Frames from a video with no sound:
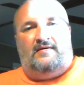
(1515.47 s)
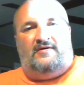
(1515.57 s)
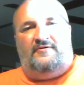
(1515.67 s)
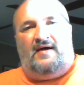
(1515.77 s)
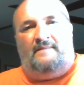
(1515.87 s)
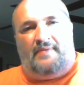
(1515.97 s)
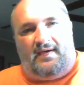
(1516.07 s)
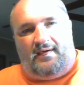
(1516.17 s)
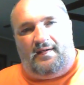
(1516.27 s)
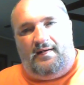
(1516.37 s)
You got
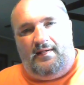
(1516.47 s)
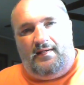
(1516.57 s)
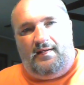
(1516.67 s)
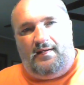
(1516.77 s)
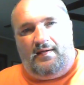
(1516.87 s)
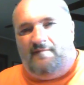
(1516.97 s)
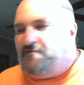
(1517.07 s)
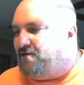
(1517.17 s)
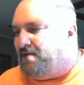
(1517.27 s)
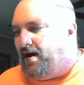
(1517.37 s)
paid a
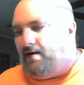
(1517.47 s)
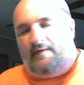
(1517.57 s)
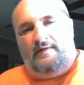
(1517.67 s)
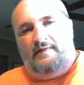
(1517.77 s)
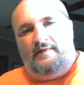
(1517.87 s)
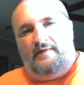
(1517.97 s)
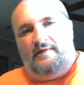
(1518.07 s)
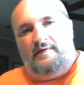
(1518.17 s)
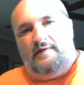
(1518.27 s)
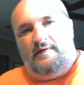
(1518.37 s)
full bottle,
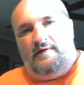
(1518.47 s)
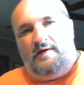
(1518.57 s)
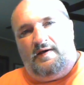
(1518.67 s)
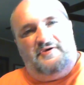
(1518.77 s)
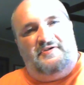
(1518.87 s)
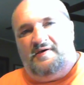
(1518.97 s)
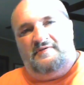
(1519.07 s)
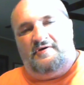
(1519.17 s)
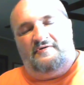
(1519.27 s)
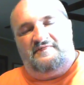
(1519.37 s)
and you
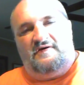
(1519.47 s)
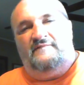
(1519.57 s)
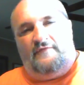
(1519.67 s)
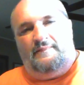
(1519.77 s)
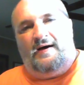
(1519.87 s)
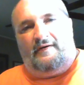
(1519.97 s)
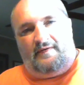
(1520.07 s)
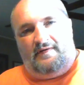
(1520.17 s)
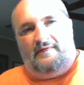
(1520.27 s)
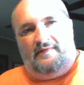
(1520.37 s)
didn't dose a full bottle.